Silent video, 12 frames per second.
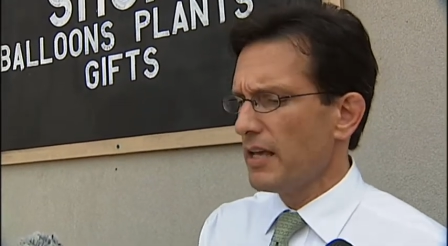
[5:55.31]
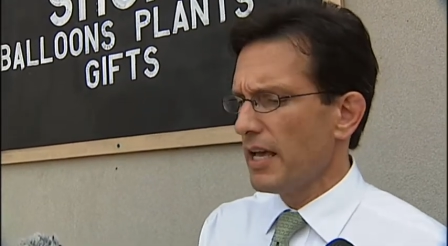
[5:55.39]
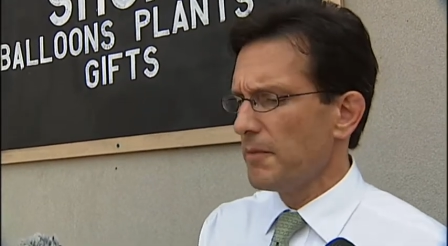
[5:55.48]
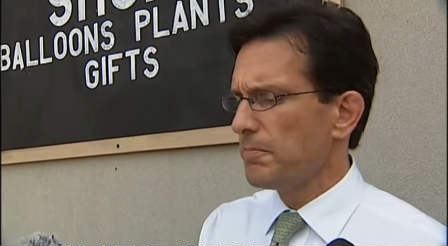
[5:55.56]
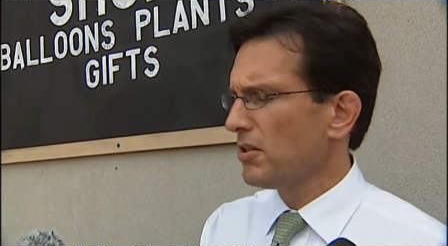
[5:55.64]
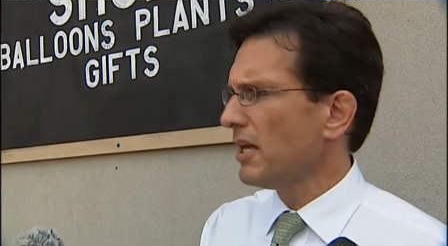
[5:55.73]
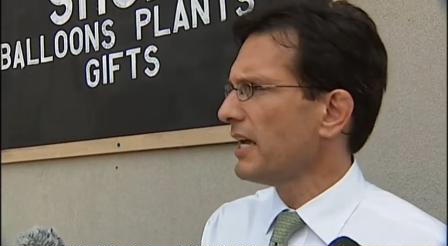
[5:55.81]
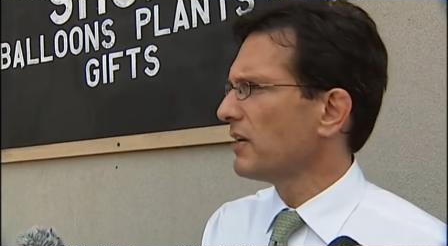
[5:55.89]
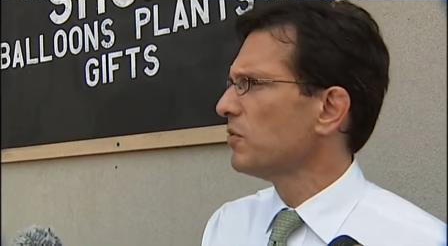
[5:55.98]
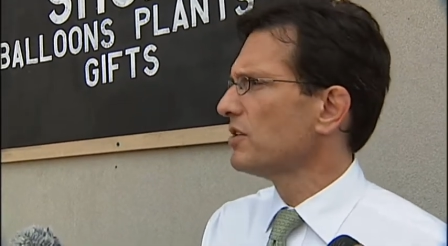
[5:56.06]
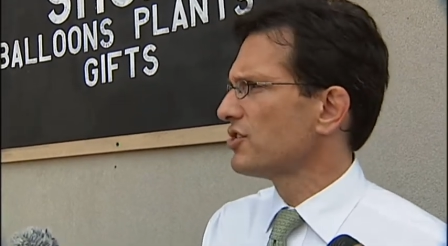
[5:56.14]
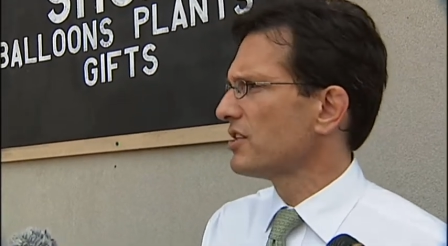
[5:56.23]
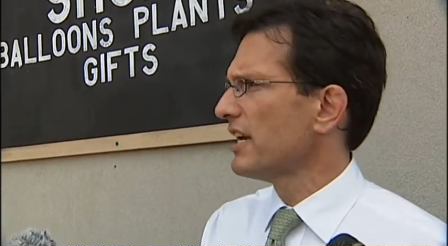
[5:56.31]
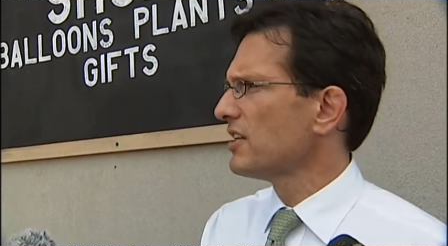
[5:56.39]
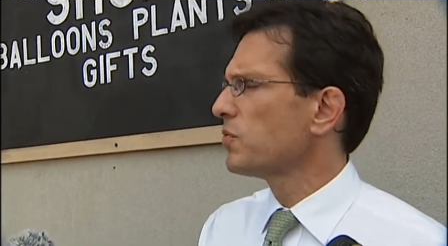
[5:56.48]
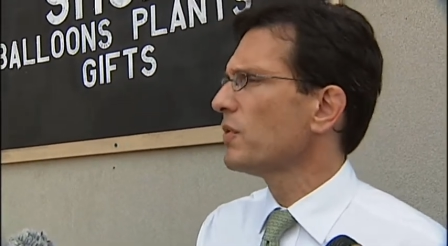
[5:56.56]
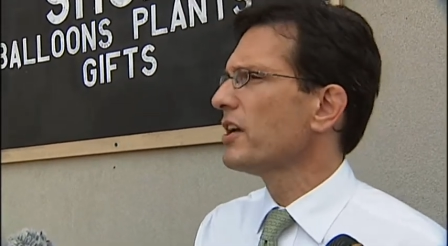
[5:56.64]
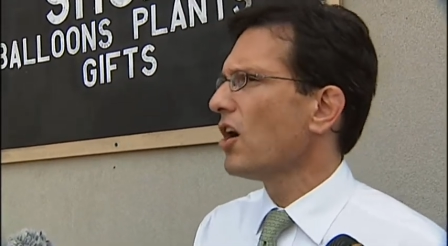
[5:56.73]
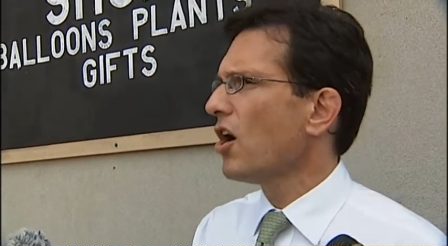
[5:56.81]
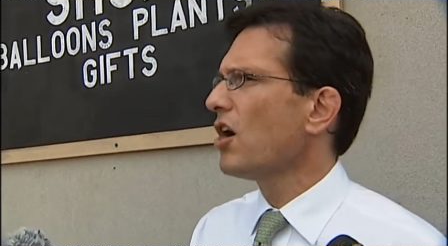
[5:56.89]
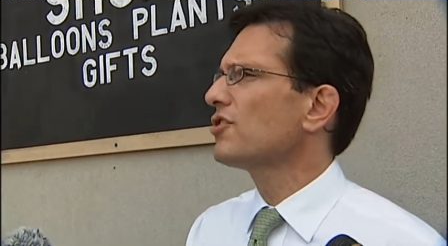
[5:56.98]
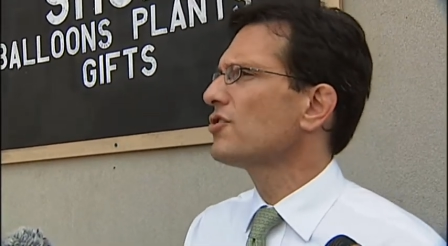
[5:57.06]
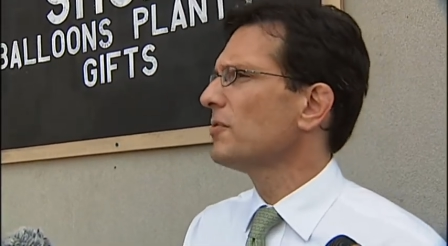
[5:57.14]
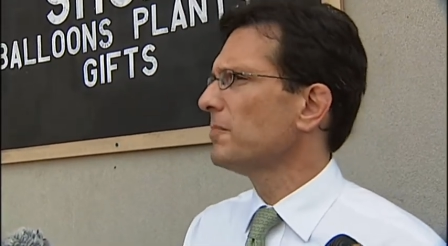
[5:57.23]
a plank which says we
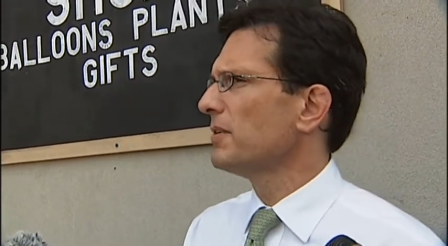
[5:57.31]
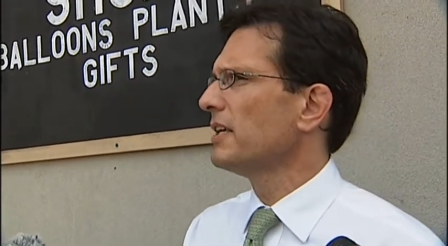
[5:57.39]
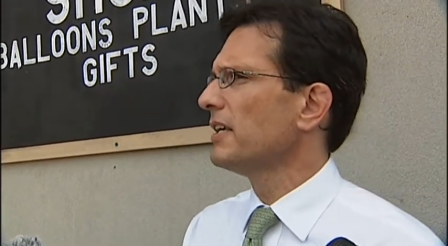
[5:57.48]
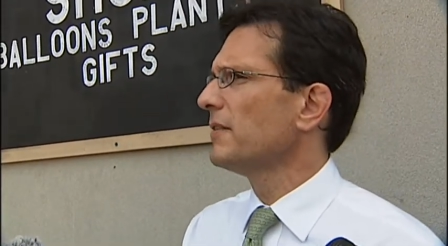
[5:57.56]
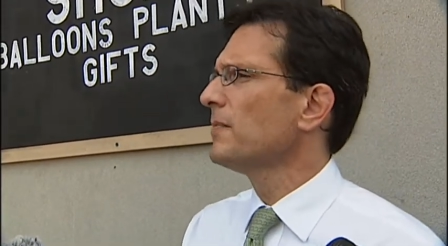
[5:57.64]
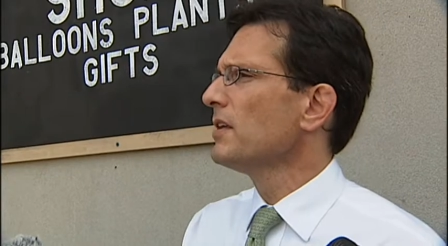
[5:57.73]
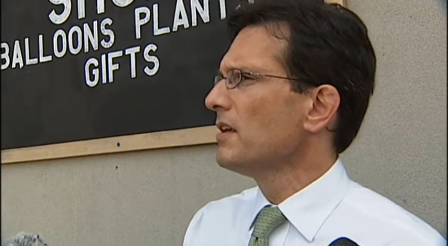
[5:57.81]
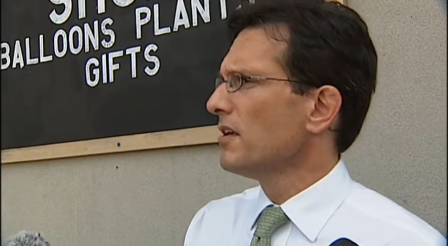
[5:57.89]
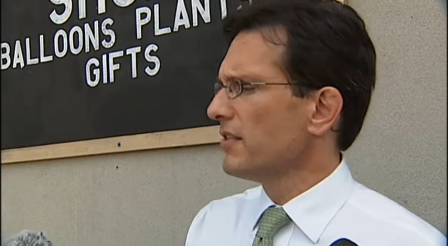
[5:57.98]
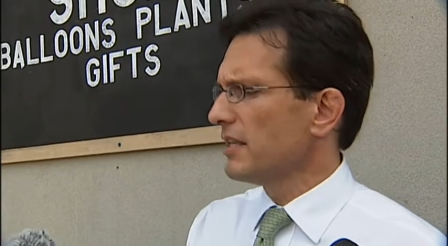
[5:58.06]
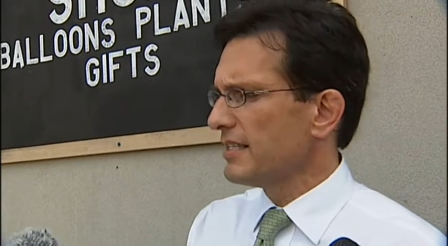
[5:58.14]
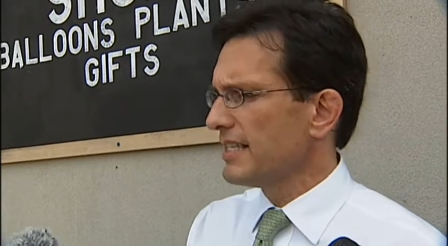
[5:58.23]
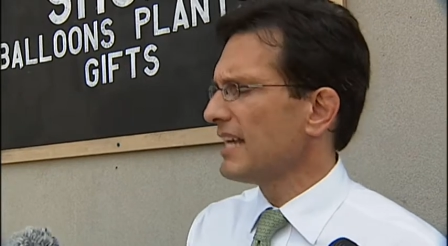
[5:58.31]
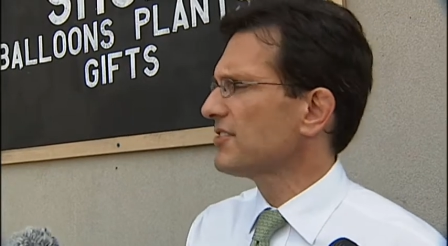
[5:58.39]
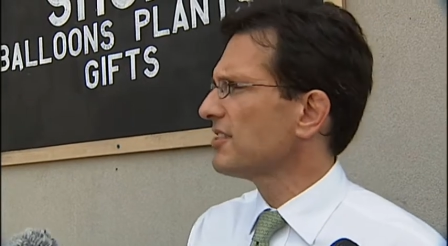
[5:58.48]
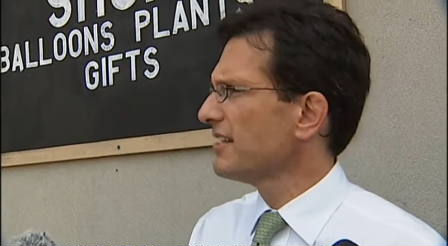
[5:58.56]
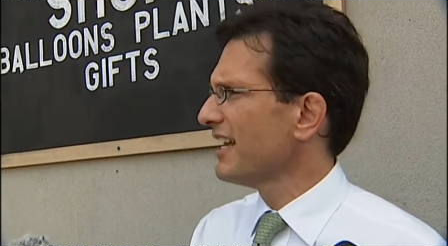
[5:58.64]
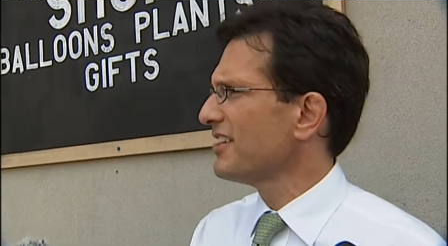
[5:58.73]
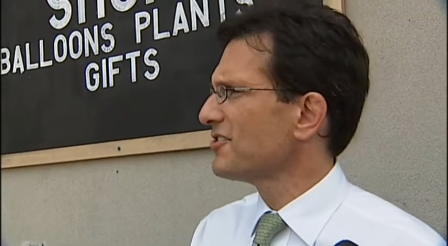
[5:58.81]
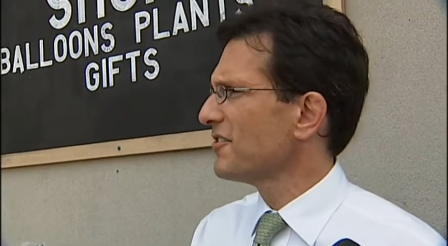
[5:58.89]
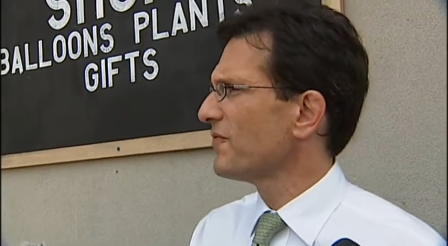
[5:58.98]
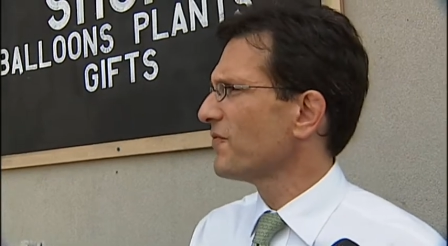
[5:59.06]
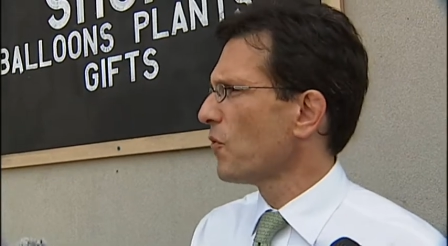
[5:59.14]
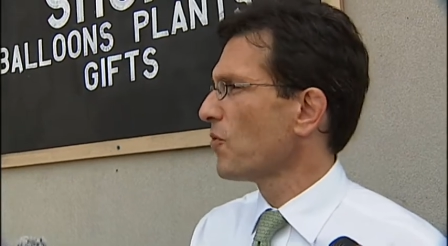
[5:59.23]
ought to be the
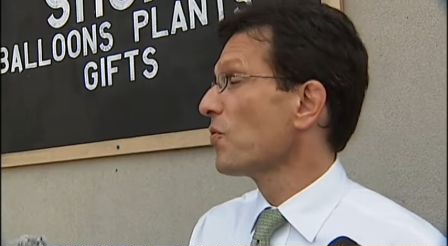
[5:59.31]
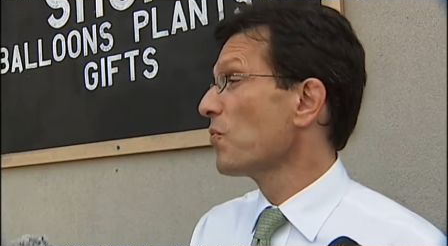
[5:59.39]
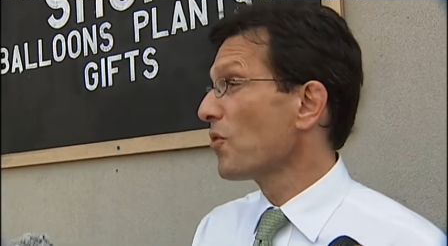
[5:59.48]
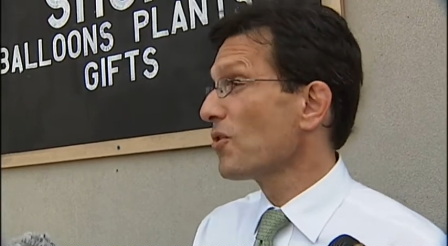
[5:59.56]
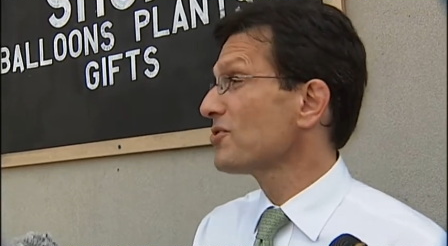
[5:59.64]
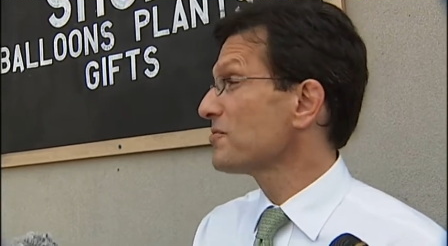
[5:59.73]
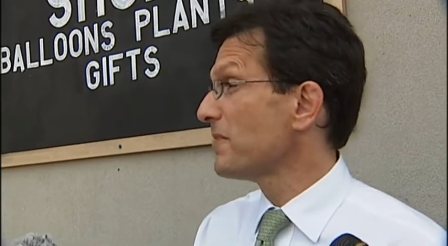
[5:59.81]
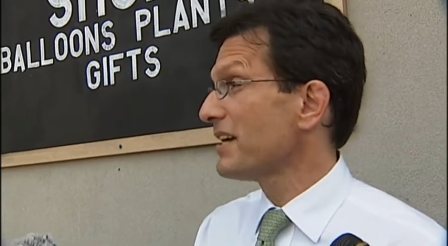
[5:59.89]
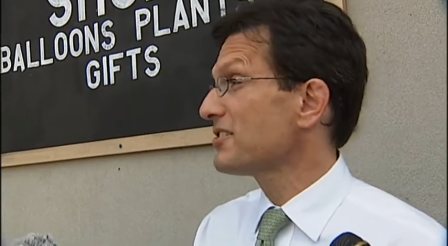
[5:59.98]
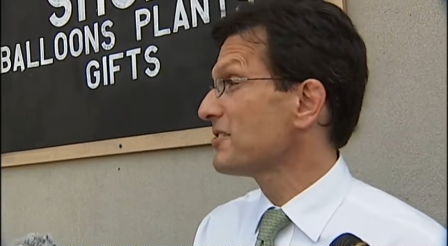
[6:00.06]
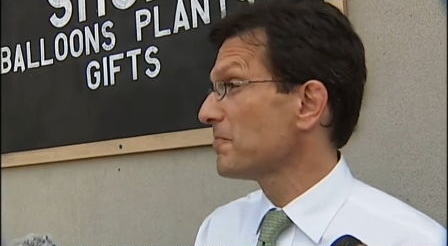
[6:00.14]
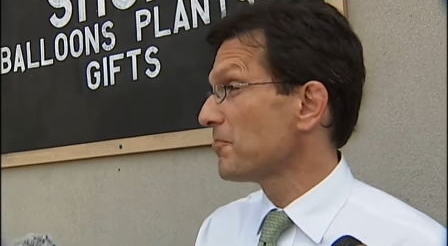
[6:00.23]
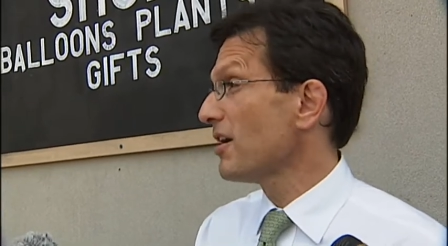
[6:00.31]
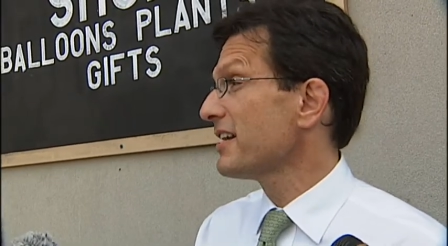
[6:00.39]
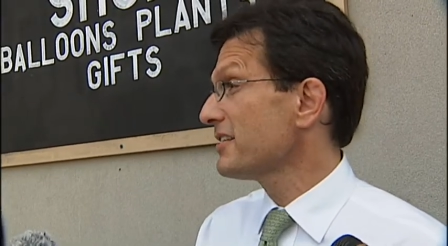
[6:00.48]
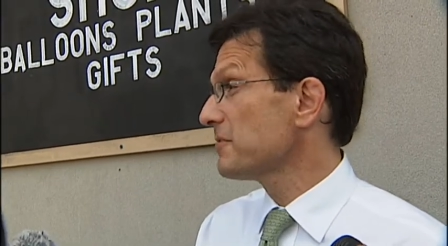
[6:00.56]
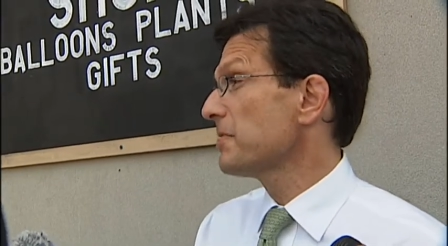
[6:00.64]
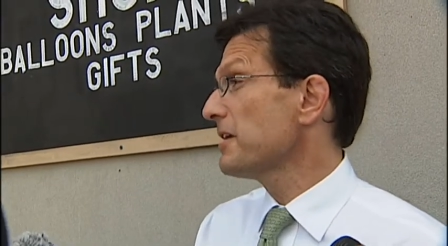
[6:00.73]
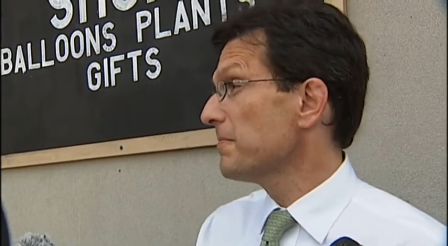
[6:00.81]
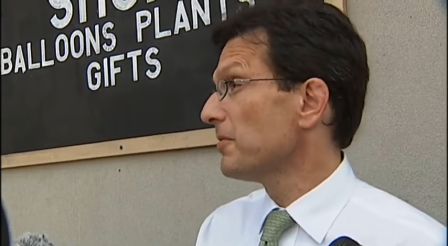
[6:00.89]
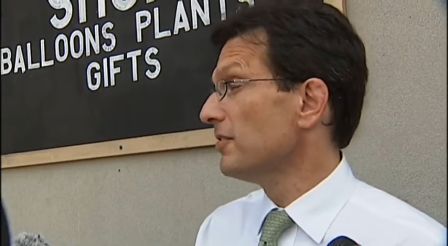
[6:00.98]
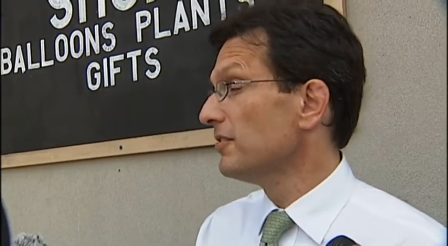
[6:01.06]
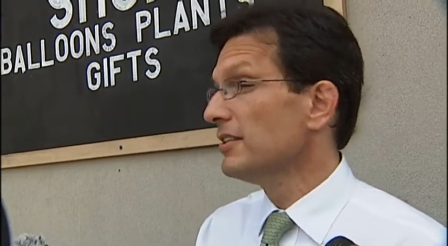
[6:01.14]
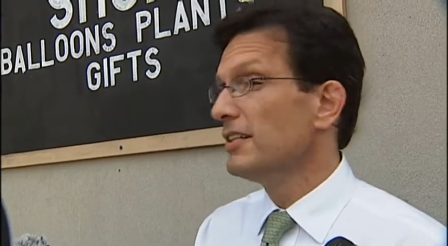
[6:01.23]
destination for the world's best and brightest
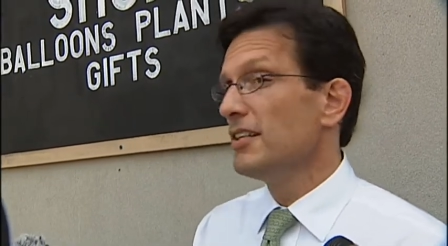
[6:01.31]
people.